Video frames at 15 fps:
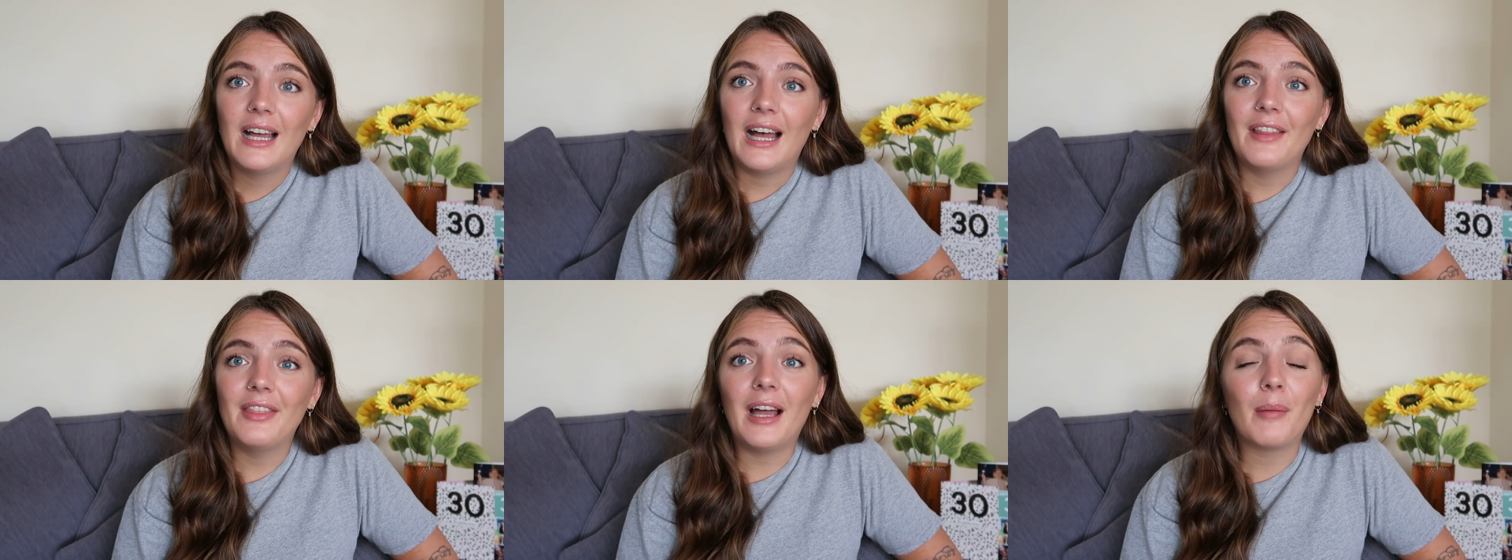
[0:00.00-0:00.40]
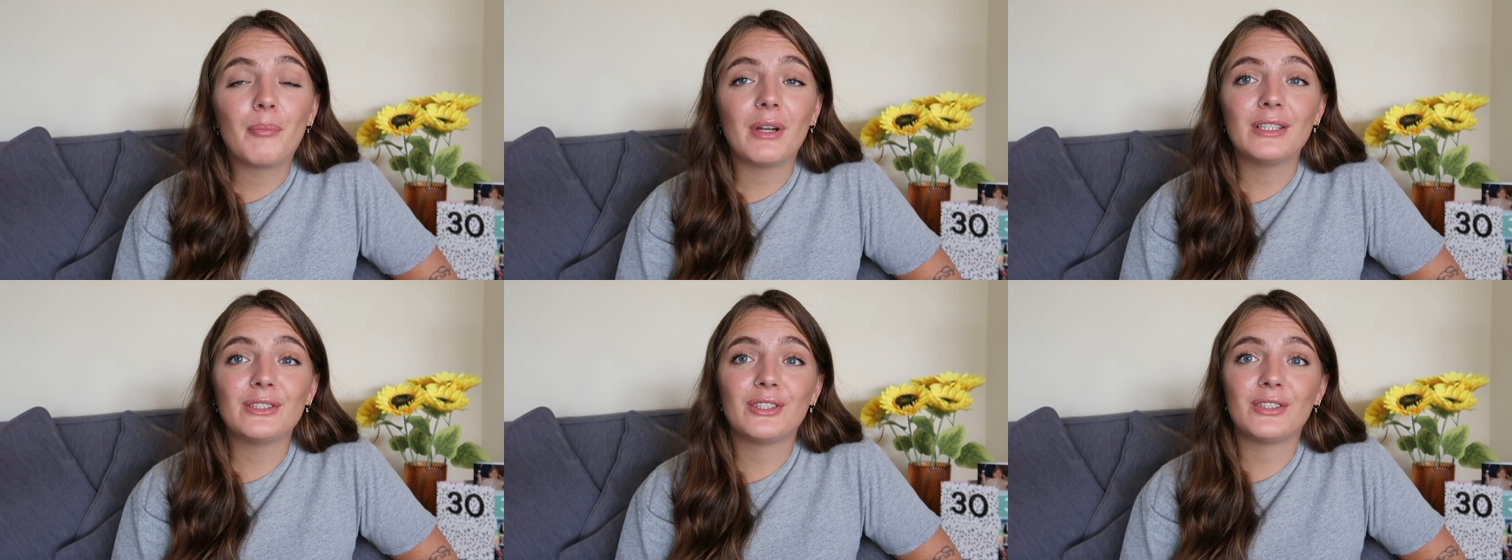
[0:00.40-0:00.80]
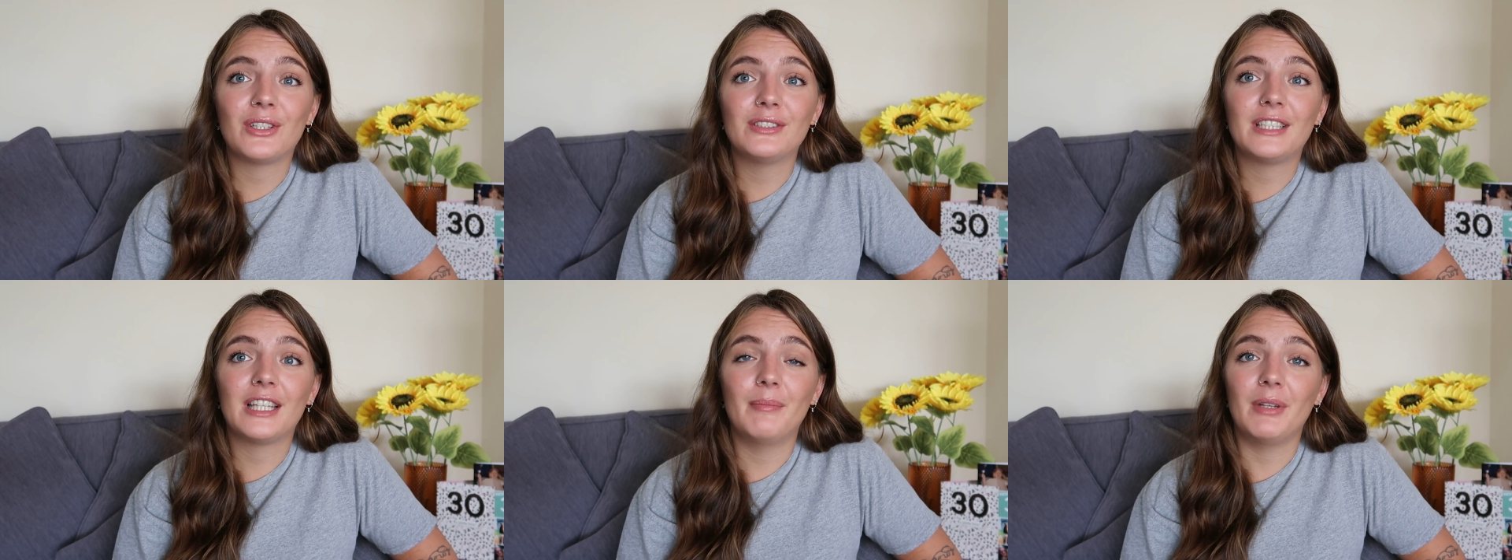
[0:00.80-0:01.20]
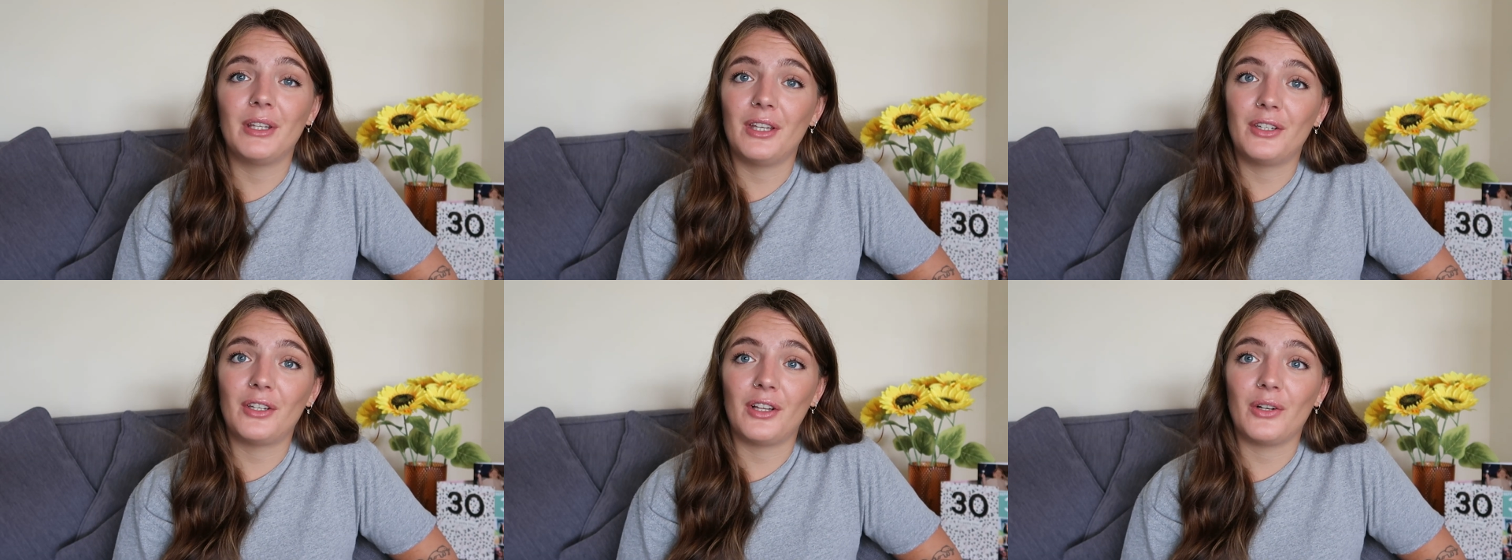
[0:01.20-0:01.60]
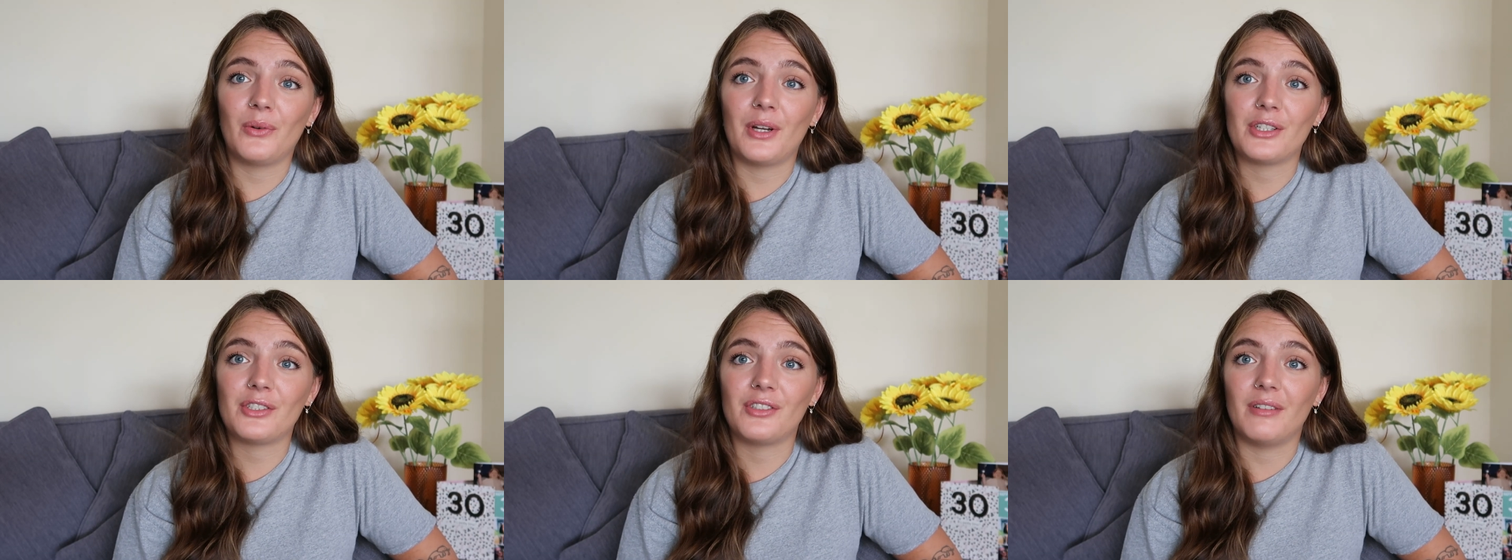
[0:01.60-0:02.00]
And that brings us on to the $1 million
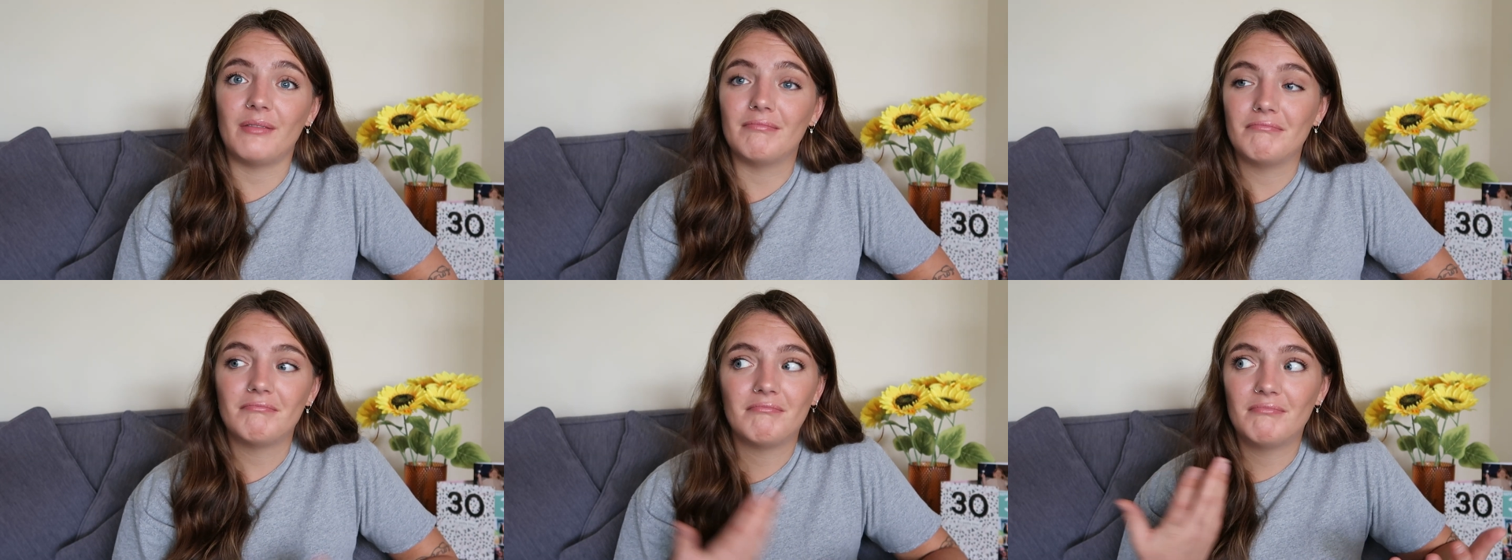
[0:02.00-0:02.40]
question.